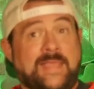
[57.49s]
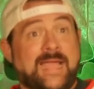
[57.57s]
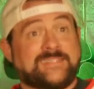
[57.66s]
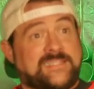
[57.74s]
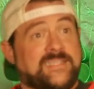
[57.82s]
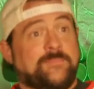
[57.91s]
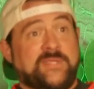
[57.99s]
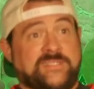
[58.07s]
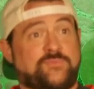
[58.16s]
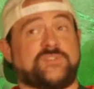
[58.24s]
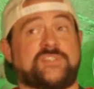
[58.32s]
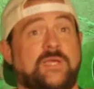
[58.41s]
that's gonna be
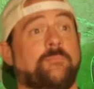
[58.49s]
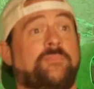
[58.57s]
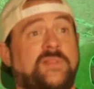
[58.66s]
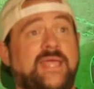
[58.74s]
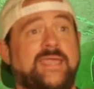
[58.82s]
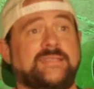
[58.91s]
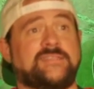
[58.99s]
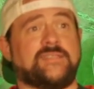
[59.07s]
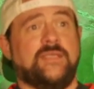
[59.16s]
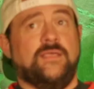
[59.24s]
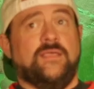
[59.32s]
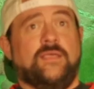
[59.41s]
some
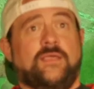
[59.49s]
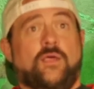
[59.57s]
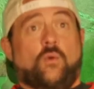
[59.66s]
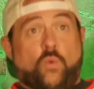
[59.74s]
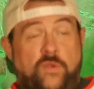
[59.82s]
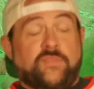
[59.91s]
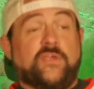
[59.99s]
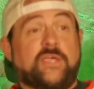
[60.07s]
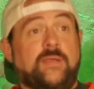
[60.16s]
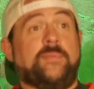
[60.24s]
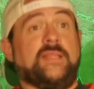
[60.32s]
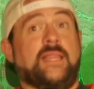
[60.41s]
place where they're
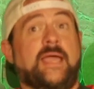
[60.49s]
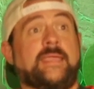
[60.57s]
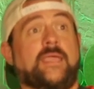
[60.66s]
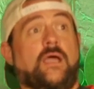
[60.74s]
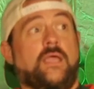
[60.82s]
gonna be like,